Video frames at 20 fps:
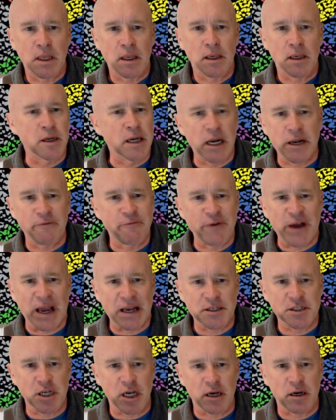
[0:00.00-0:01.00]
You're not a
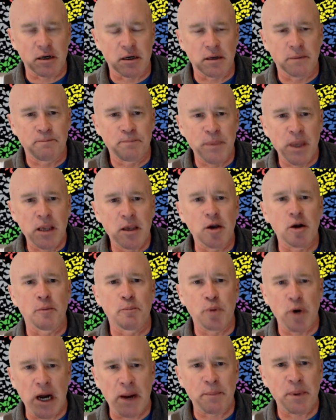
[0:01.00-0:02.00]
fact checker. You're a
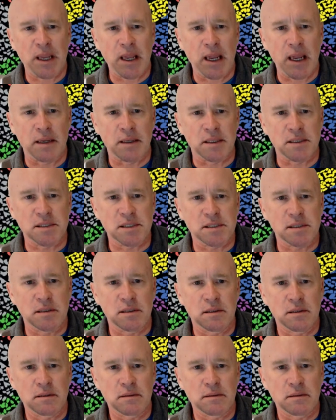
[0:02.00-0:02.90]
propagandist.